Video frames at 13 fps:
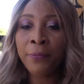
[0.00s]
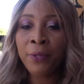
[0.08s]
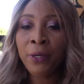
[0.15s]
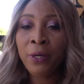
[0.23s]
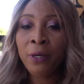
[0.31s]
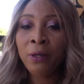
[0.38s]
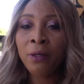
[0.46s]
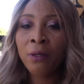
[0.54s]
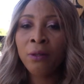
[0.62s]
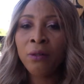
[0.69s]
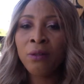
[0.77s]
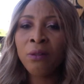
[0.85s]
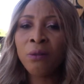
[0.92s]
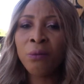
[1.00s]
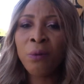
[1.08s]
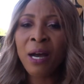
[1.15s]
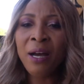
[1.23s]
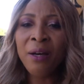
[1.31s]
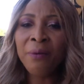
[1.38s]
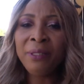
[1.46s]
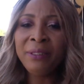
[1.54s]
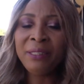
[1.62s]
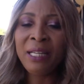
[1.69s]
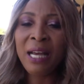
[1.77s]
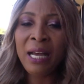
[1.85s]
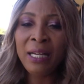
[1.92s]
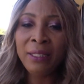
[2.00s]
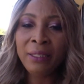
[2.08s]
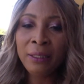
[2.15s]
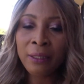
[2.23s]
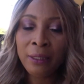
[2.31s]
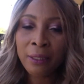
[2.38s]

um, what was that?